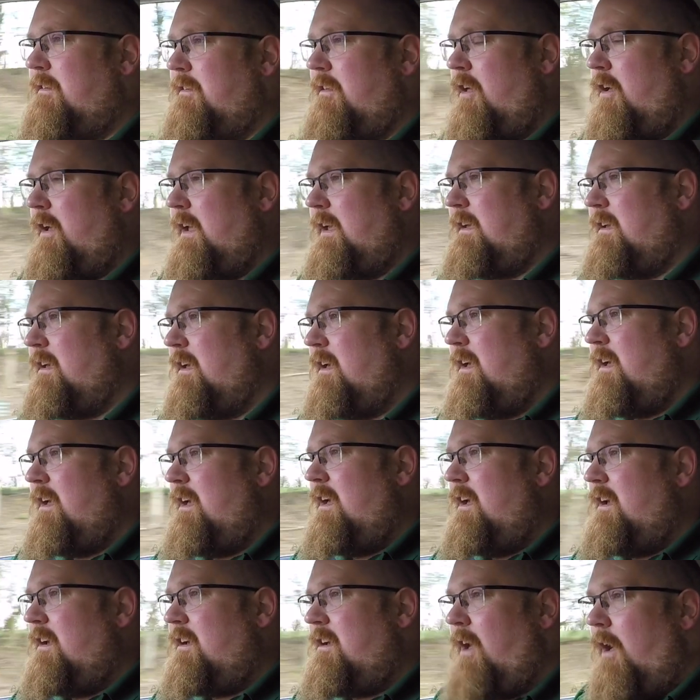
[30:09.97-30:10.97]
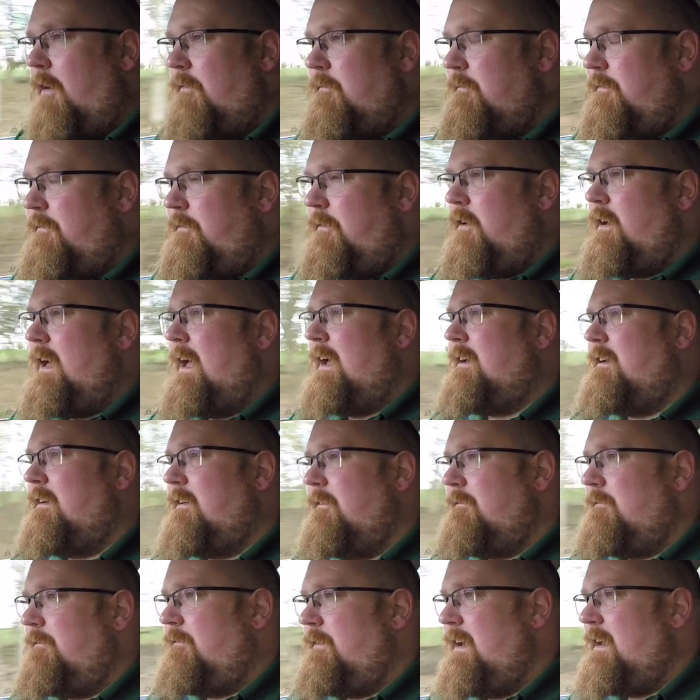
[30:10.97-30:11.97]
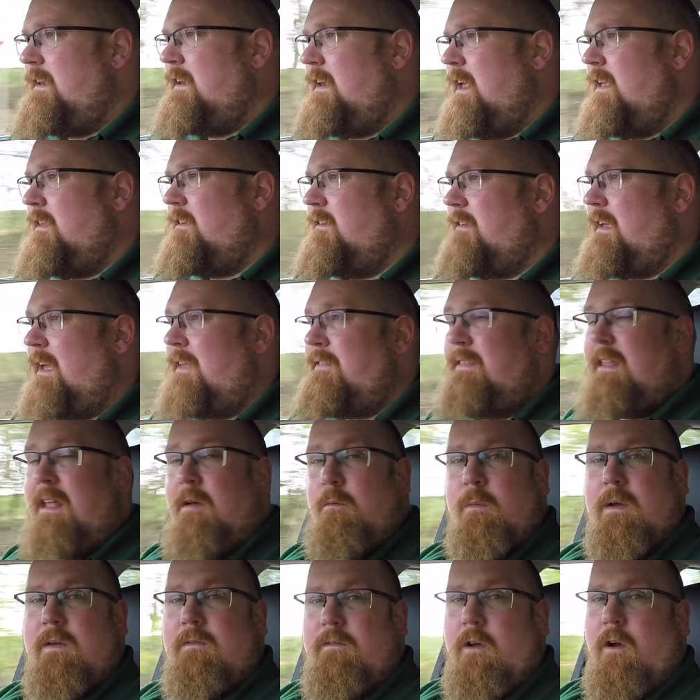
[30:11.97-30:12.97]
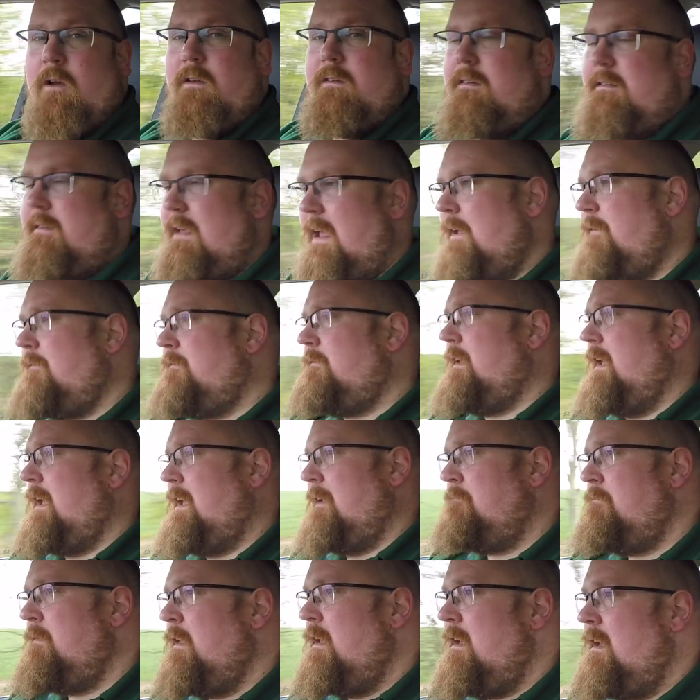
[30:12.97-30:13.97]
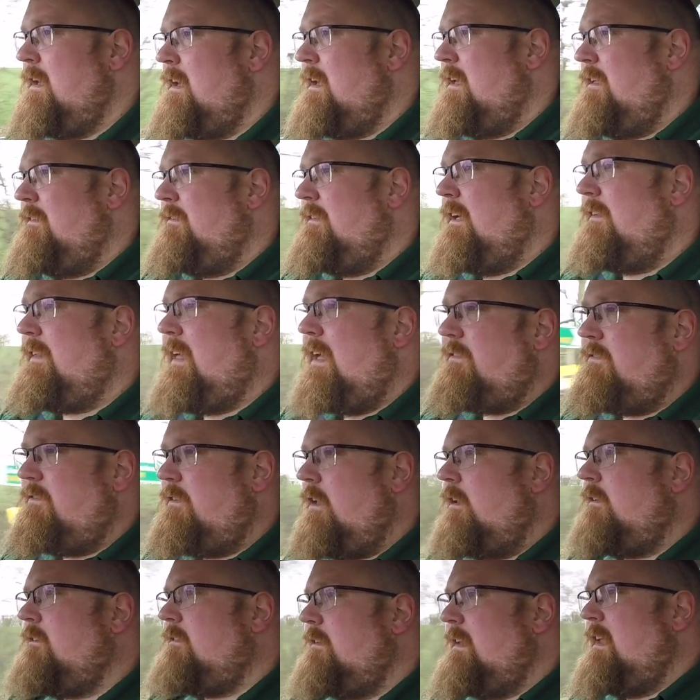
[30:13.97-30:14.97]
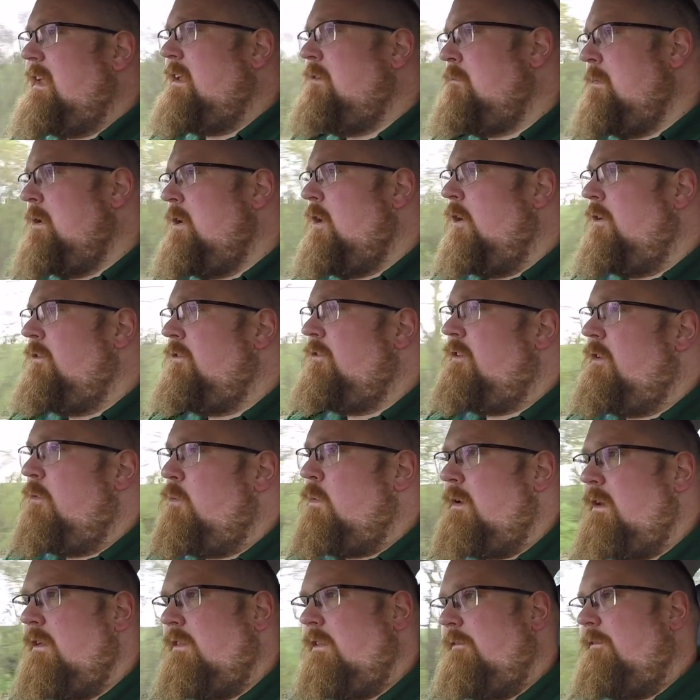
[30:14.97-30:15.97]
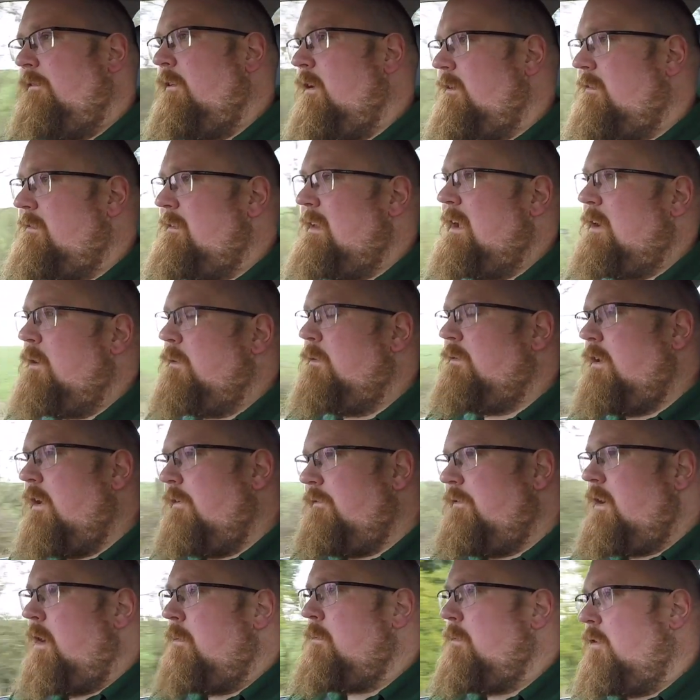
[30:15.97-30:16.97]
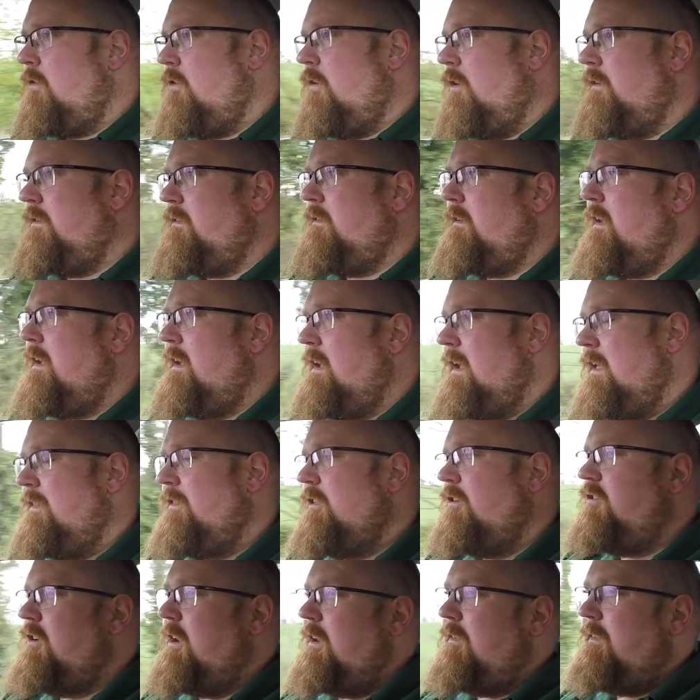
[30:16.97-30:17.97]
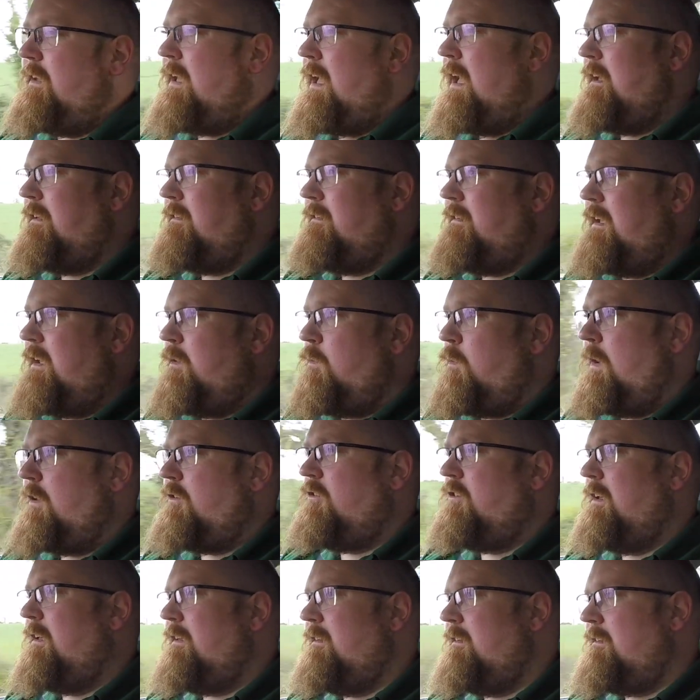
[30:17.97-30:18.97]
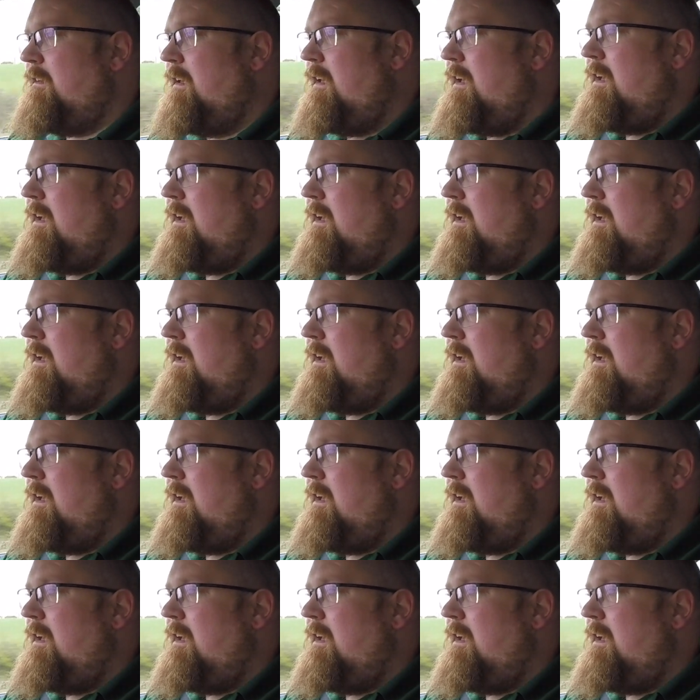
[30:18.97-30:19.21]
like comfort and convenience, and then we've got safety. Now that does lead me on to one of the first niggles I've come across in the GV80, which is